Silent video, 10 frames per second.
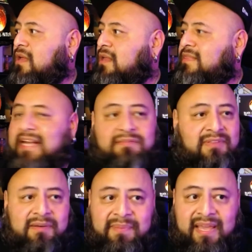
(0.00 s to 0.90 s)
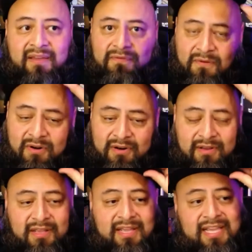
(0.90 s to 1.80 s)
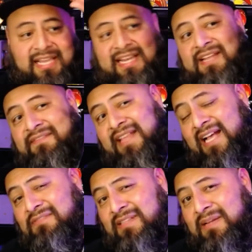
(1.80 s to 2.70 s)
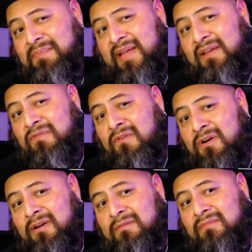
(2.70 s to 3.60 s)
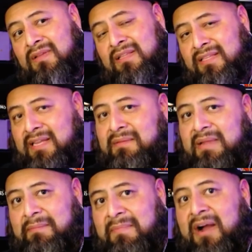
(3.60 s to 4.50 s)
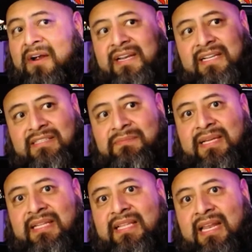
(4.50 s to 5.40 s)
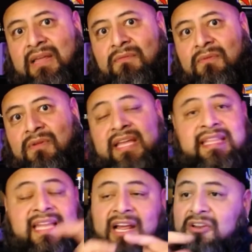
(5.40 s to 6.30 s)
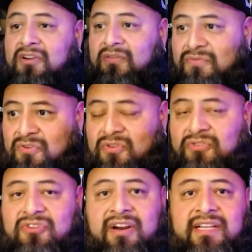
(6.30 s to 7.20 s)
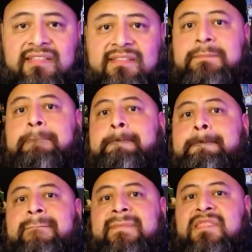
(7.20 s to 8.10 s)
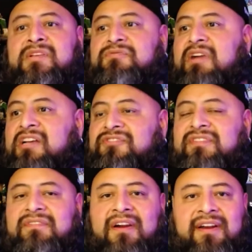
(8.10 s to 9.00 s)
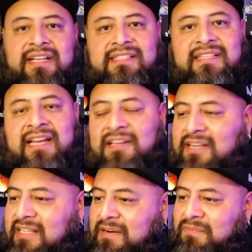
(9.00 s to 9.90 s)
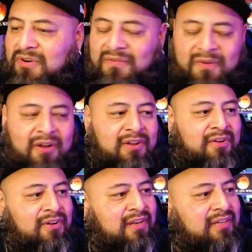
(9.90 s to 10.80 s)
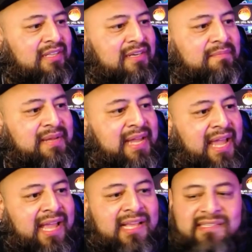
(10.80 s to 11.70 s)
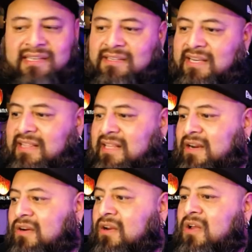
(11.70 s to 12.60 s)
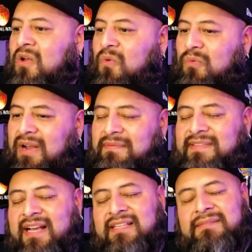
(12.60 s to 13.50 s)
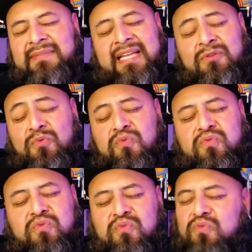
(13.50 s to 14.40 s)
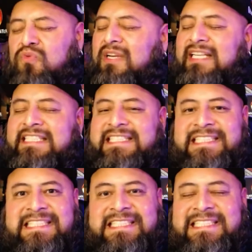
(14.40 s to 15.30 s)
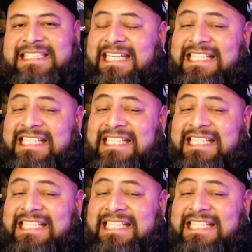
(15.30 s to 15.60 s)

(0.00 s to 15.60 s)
that's what they're paying for." And if that's what they're paying for, then my art needs to be at that level. And then I look through those artists those roster of artists and I look at their portfolio, I look at their Behance, I look at their websites and be like, oof, I need